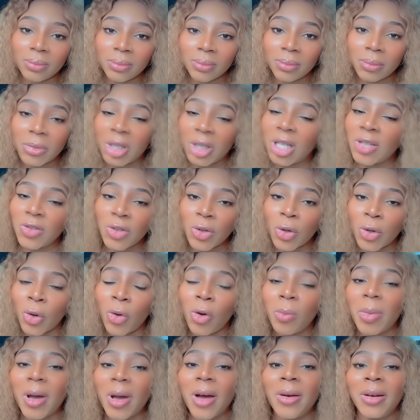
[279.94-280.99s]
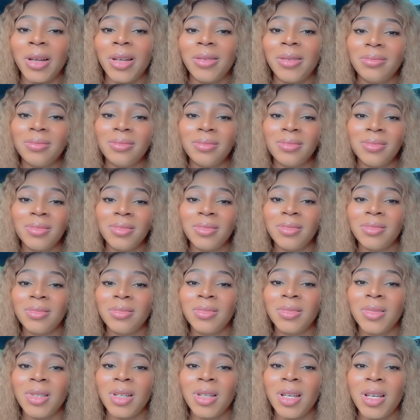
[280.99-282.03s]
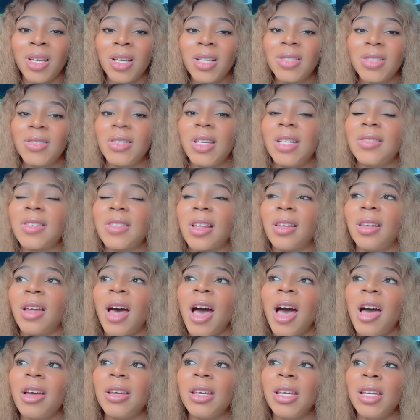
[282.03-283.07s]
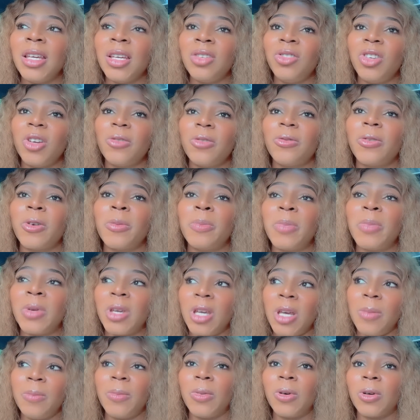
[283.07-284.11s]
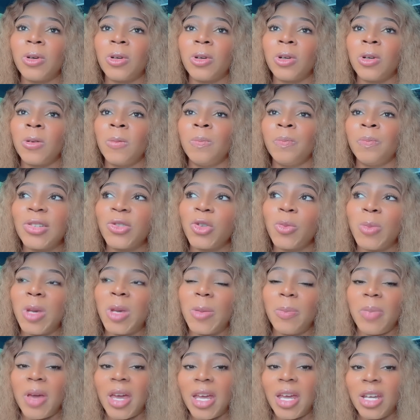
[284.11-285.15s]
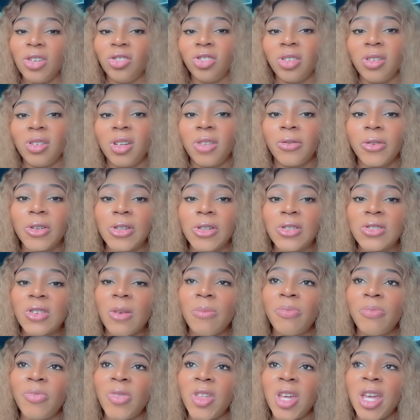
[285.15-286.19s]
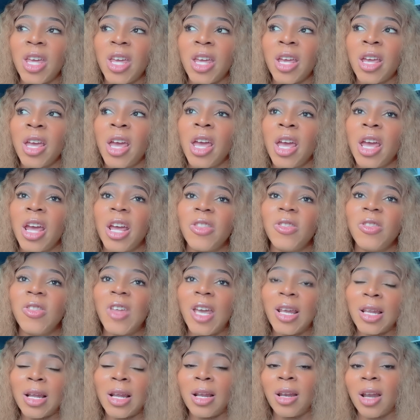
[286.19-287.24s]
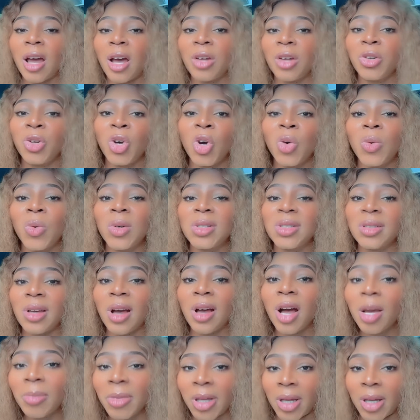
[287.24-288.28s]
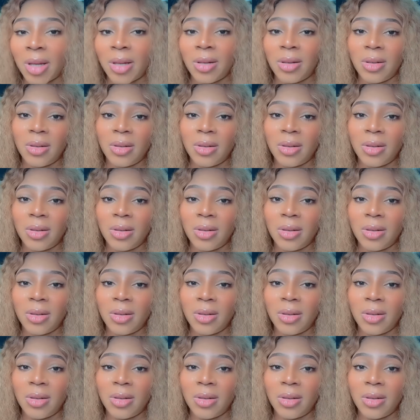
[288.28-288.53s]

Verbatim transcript: Because you know about it. See, it's a lot easier for people to be patient for something they did not know was coming.